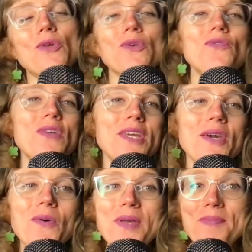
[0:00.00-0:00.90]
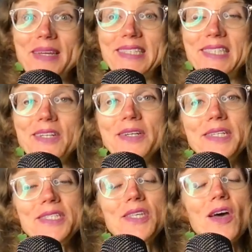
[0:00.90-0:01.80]
third video in my
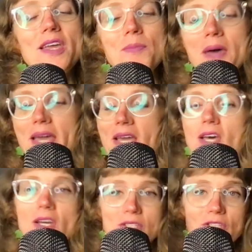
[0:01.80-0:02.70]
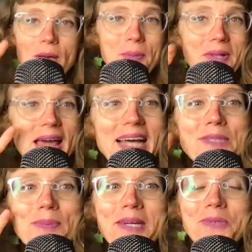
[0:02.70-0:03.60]
series in my double
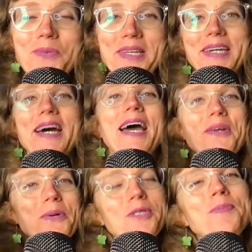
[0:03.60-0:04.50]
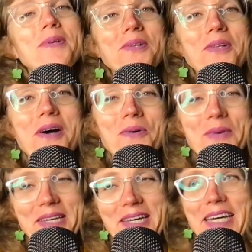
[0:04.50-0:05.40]
aspect week. I know it's been a long
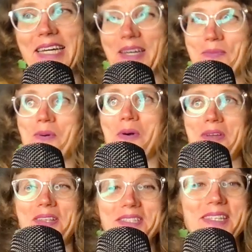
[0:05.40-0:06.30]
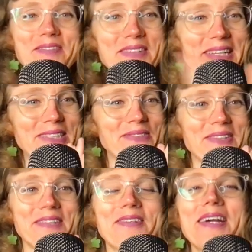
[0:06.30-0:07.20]
week, more than 7 days,
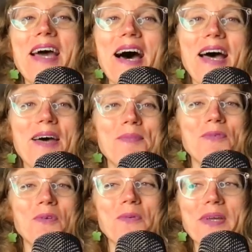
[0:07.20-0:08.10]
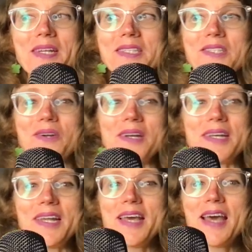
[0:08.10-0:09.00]
whatever. Before we get it
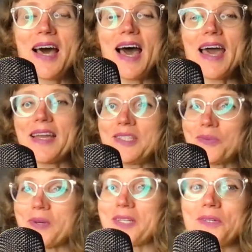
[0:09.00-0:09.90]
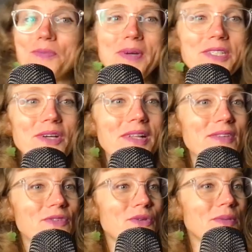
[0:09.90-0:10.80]
started, I just wanted to remind y'all
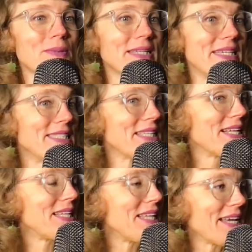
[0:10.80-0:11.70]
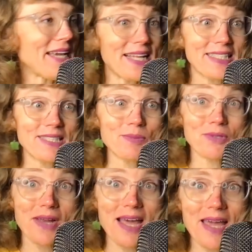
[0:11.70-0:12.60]
if you could please like and
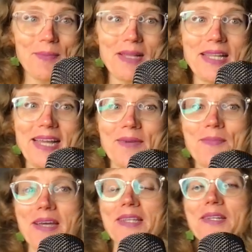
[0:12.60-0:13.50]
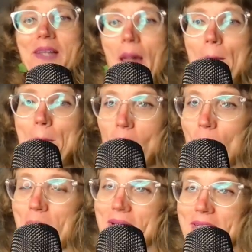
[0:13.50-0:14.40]
subscribe. Like my little
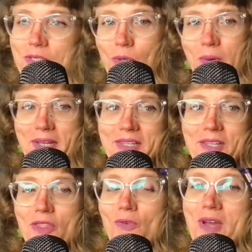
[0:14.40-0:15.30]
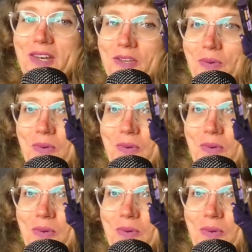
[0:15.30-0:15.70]
boba is going to threaten you